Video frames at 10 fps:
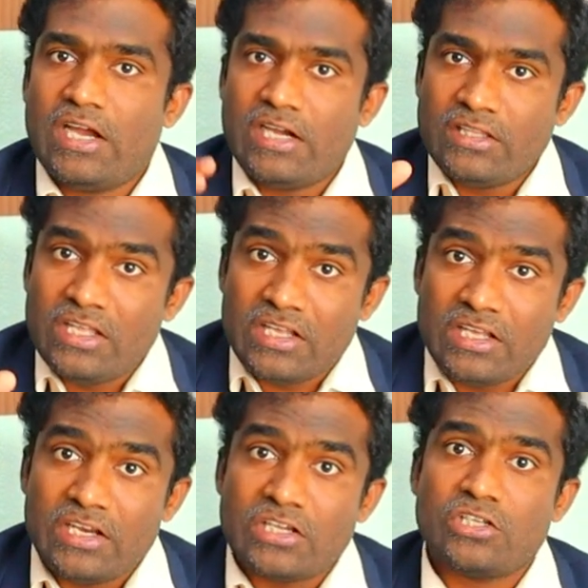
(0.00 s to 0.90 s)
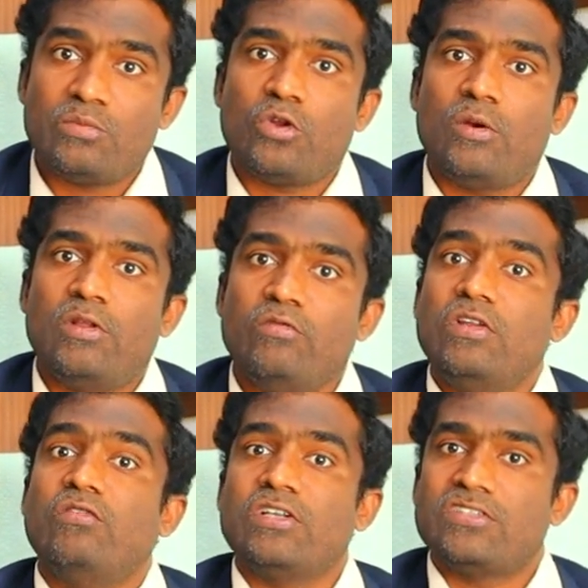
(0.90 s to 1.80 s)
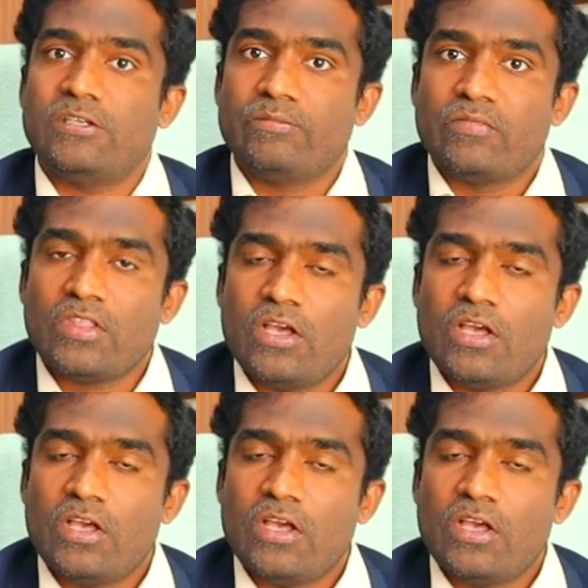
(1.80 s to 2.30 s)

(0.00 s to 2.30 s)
and their erection problem will worsen